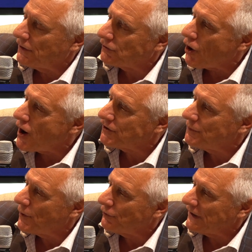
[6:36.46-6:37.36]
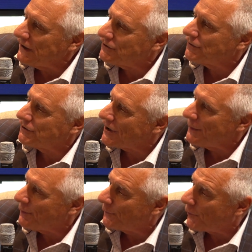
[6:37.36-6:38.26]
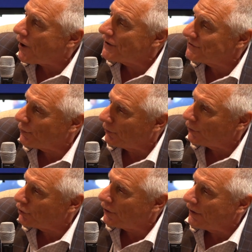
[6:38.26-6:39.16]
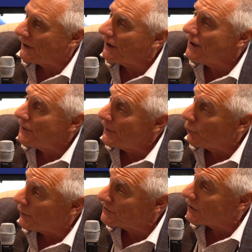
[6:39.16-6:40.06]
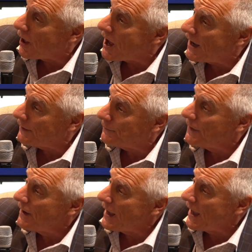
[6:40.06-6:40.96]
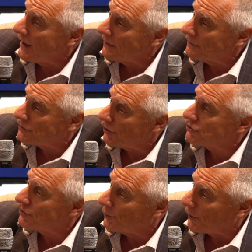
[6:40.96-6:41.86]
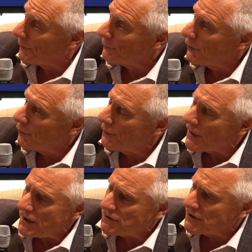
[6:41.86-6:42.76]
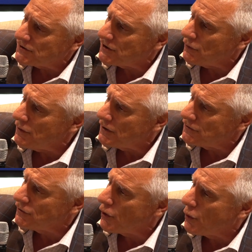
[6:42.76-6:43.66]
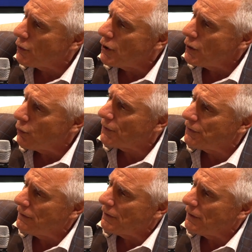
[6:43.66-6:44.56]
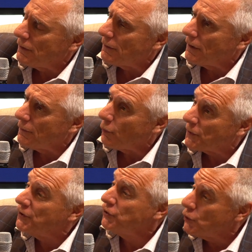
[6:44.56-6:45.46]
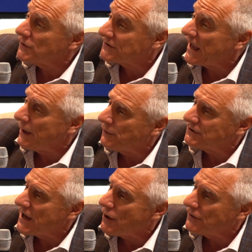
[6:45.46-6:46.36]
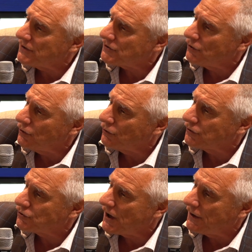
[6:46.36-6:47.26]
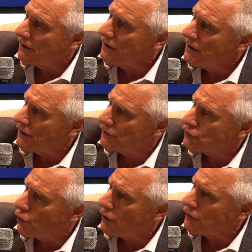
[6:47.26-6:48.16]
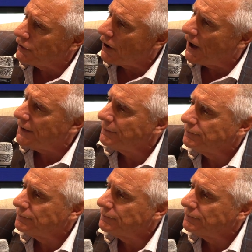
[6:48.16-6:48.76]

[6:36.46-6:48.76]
that talked about each of the type of frauds that were occurring that was live and searchable, would that assist you to know what the newest game in town is, so you could try to control or not?